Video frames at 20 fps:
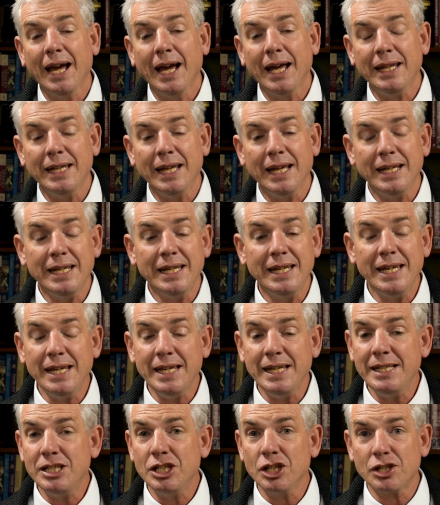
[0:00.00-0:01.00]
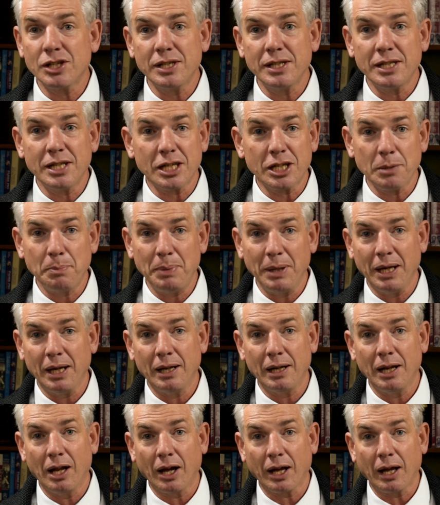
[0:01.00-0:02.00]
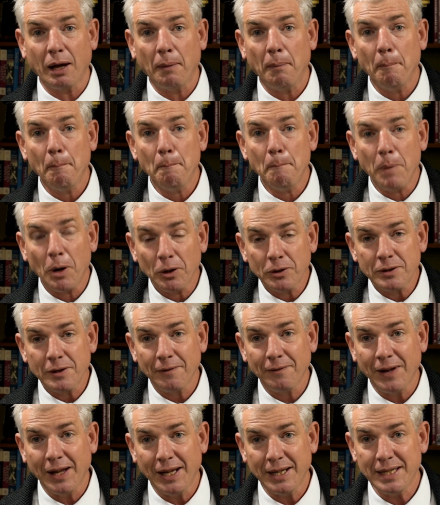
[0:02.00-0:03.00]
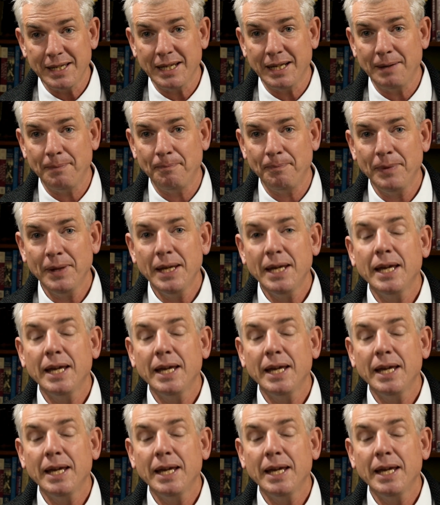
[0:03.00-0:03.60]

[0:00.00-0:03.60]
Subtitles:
and then he just disappeared like a bolt of lightning